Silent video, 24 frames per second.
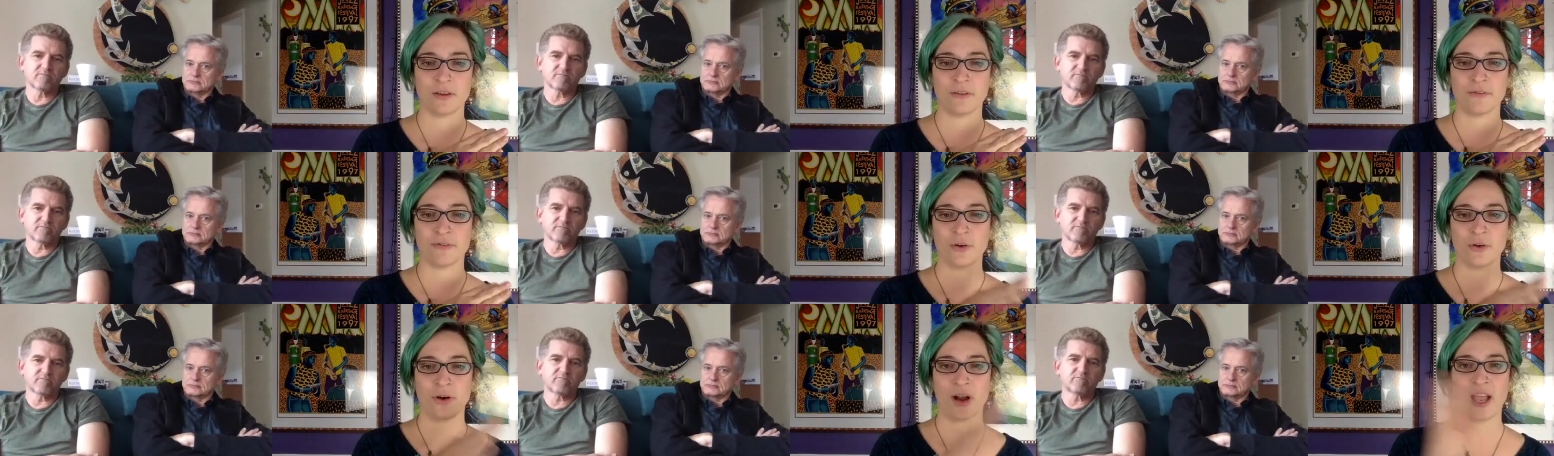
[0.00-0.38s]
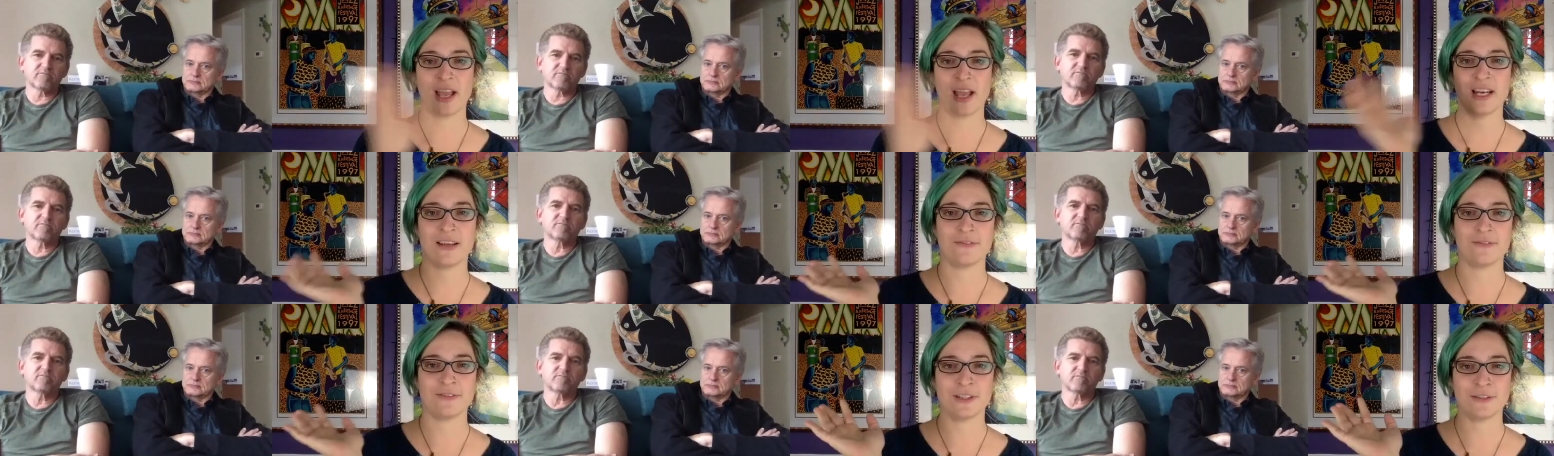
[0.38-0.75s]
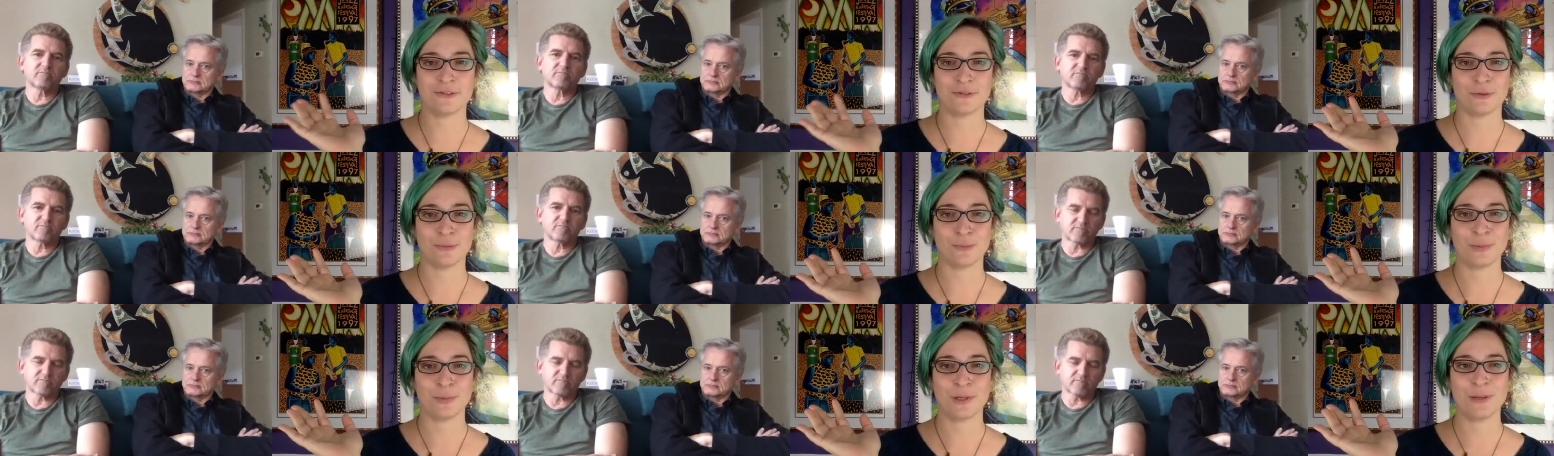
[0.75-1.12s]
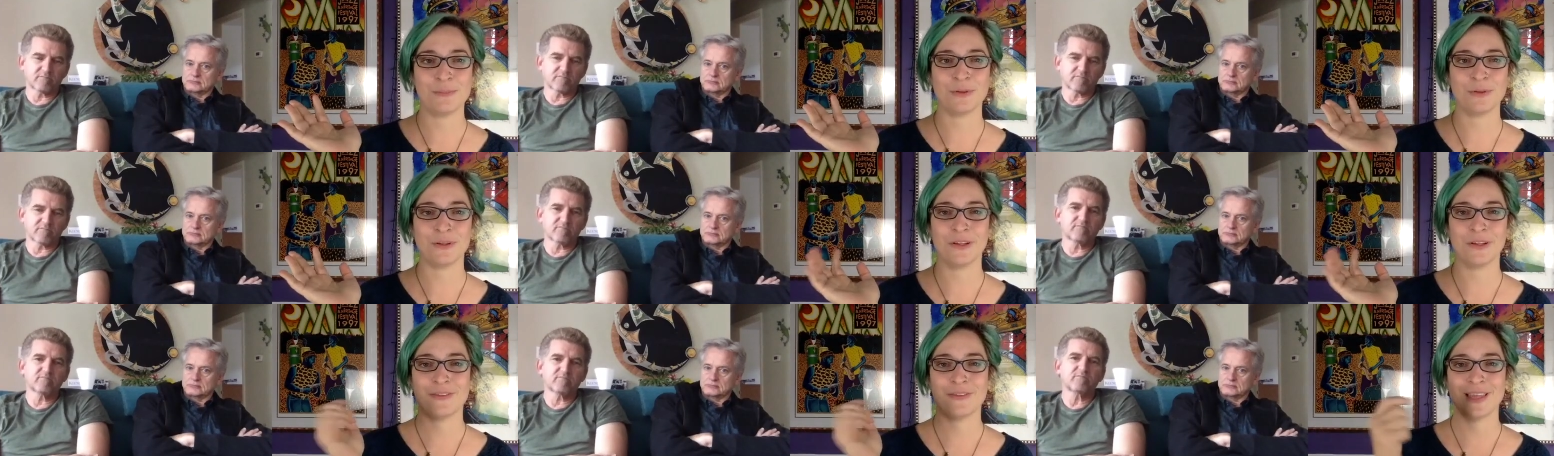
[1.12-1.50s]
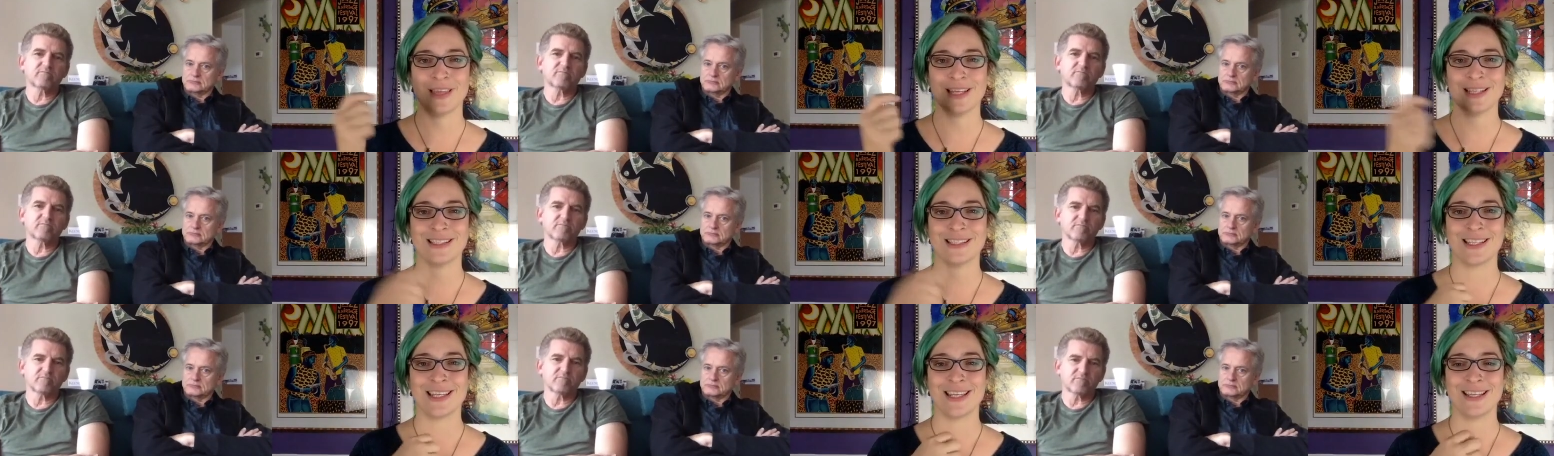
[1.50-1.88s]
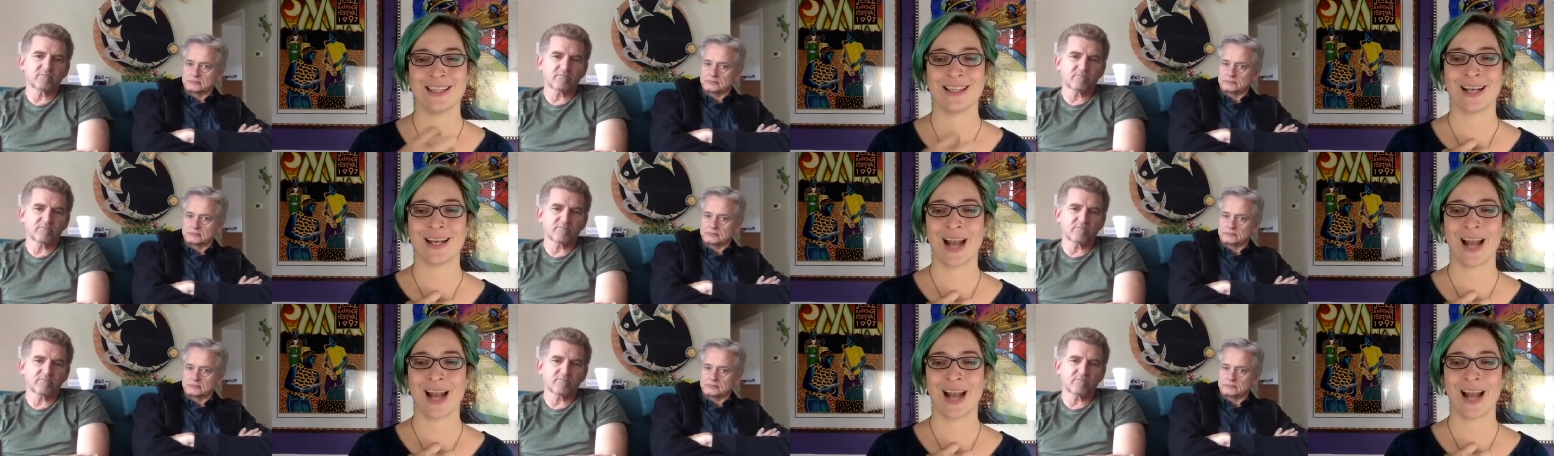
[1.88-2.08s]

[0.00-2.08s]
Speaker 1: a variety of different people, if they see that